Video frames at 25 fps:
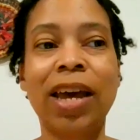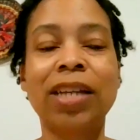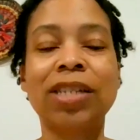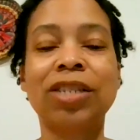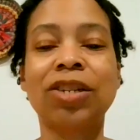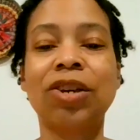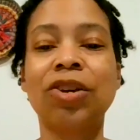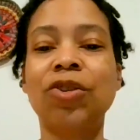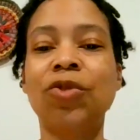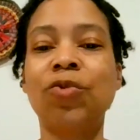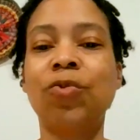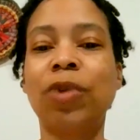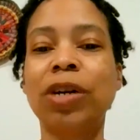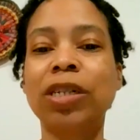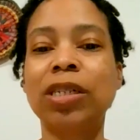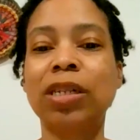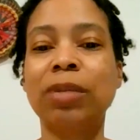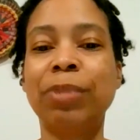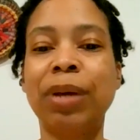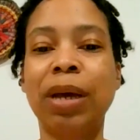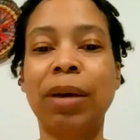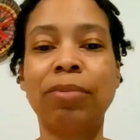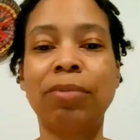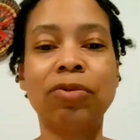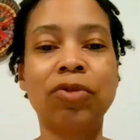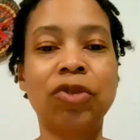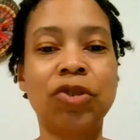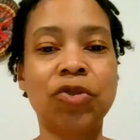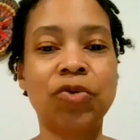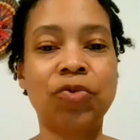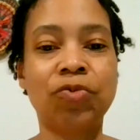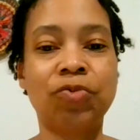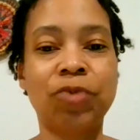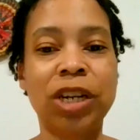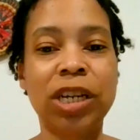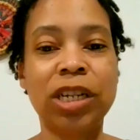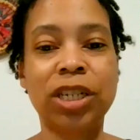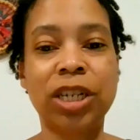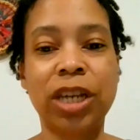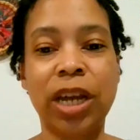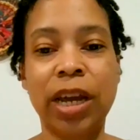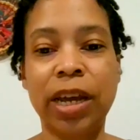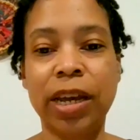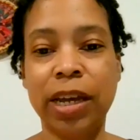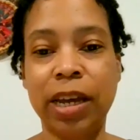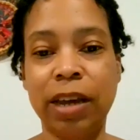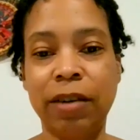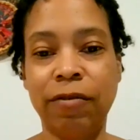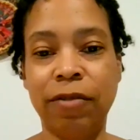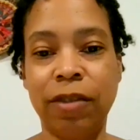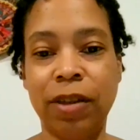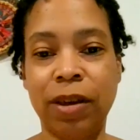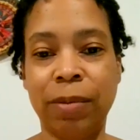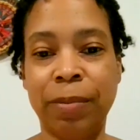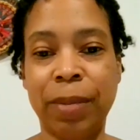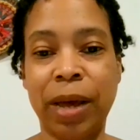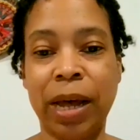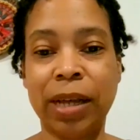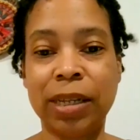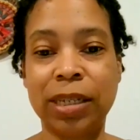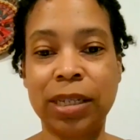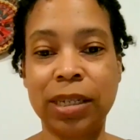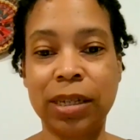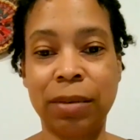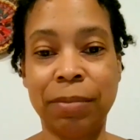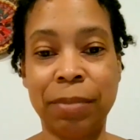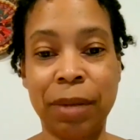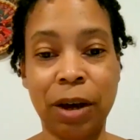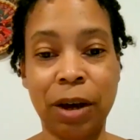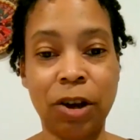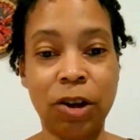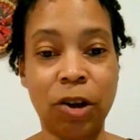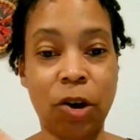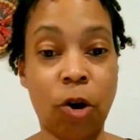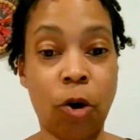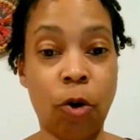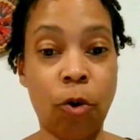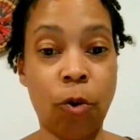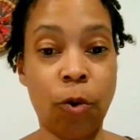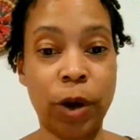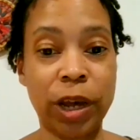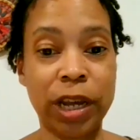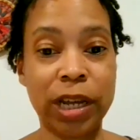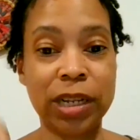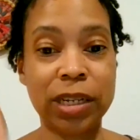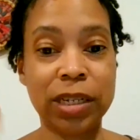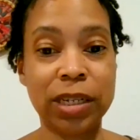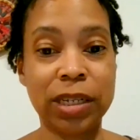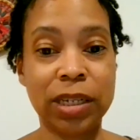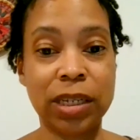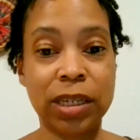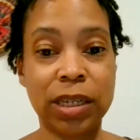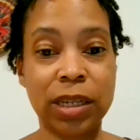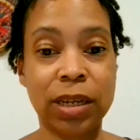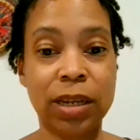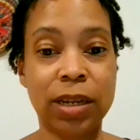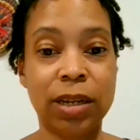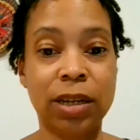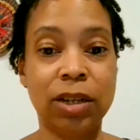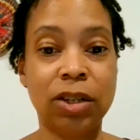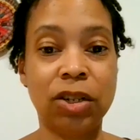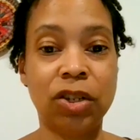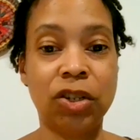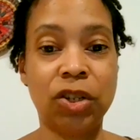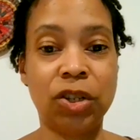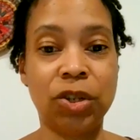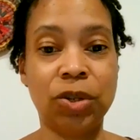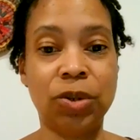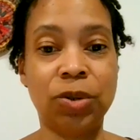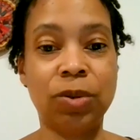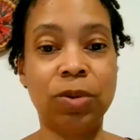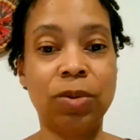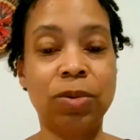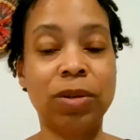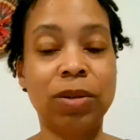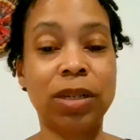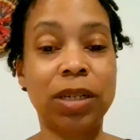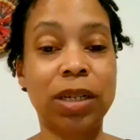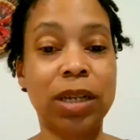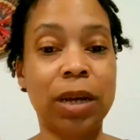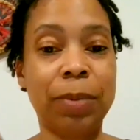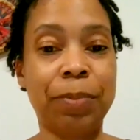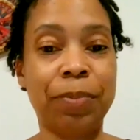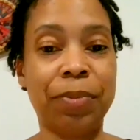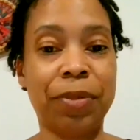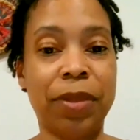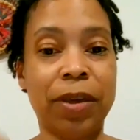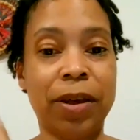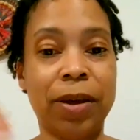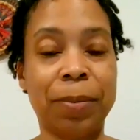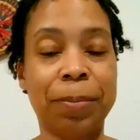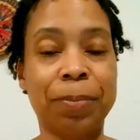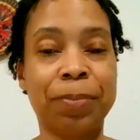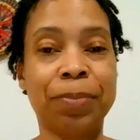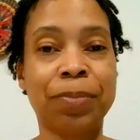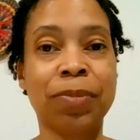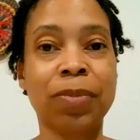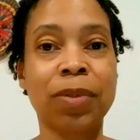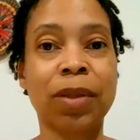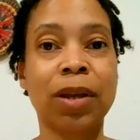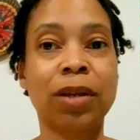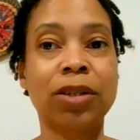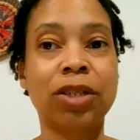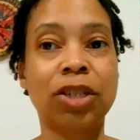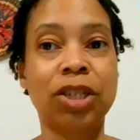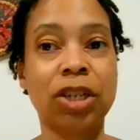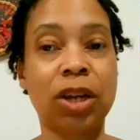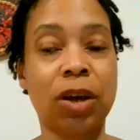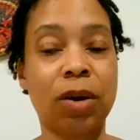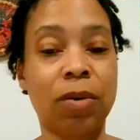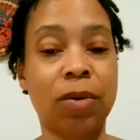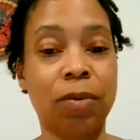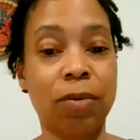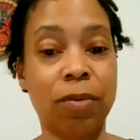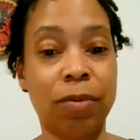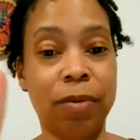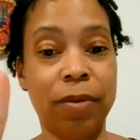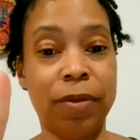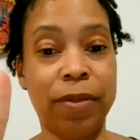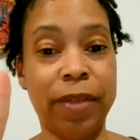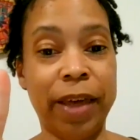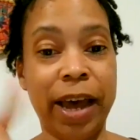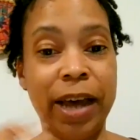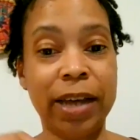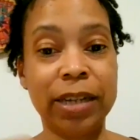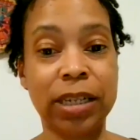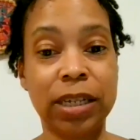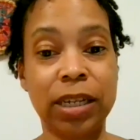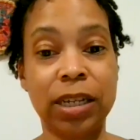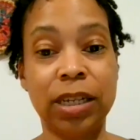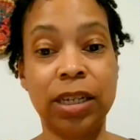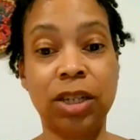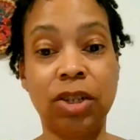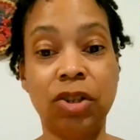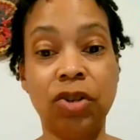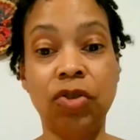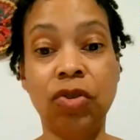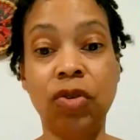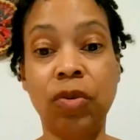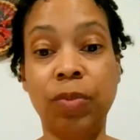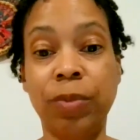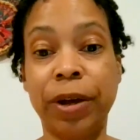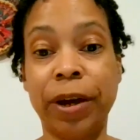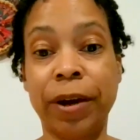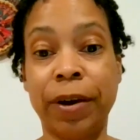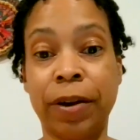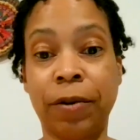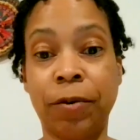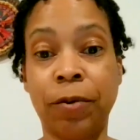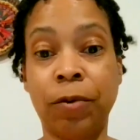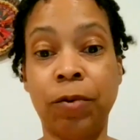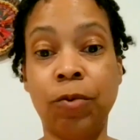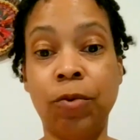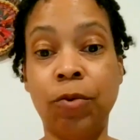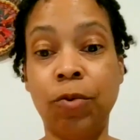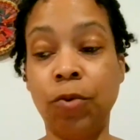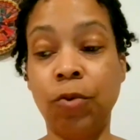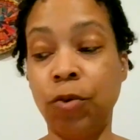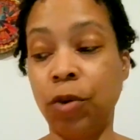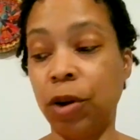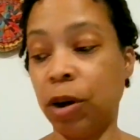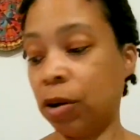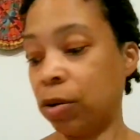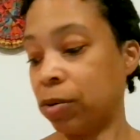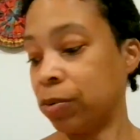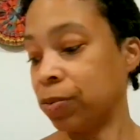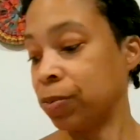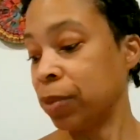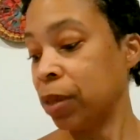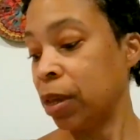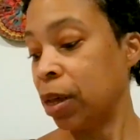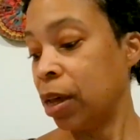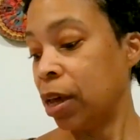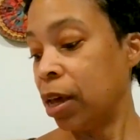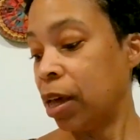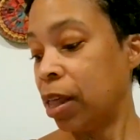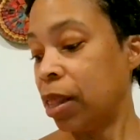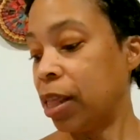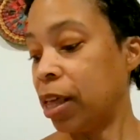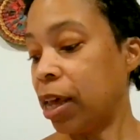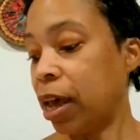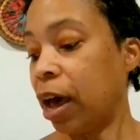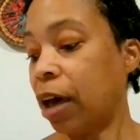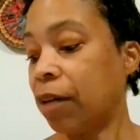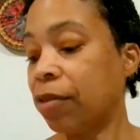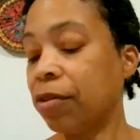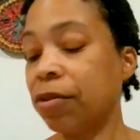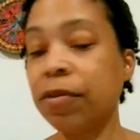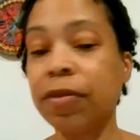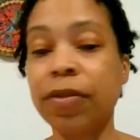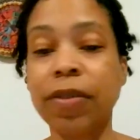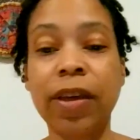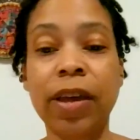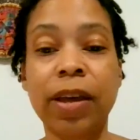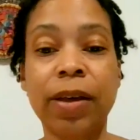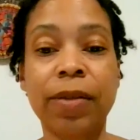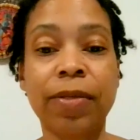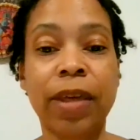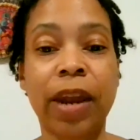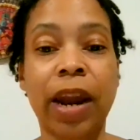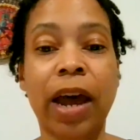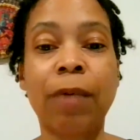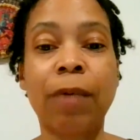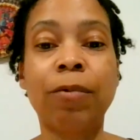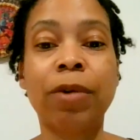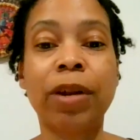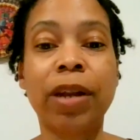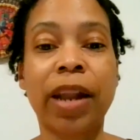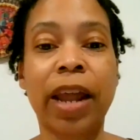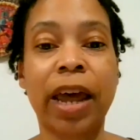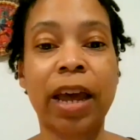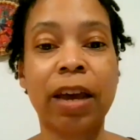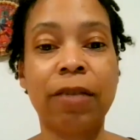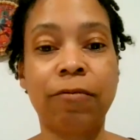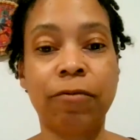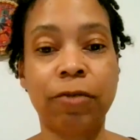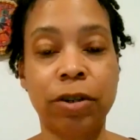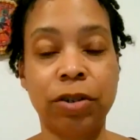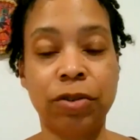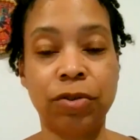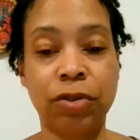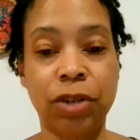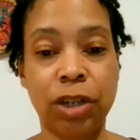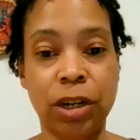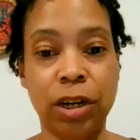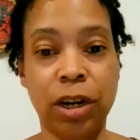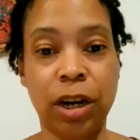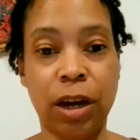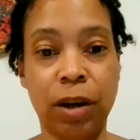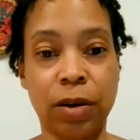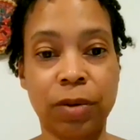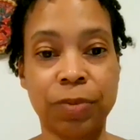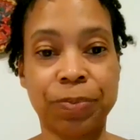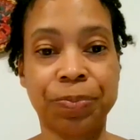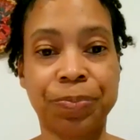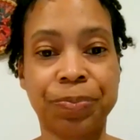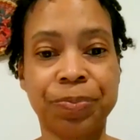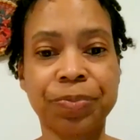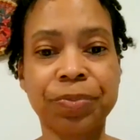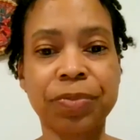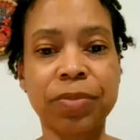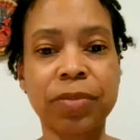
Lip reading: And so you want to be able to reach and give them some coins to tip them. So that is numero uno. The other thing that I would like for you to know.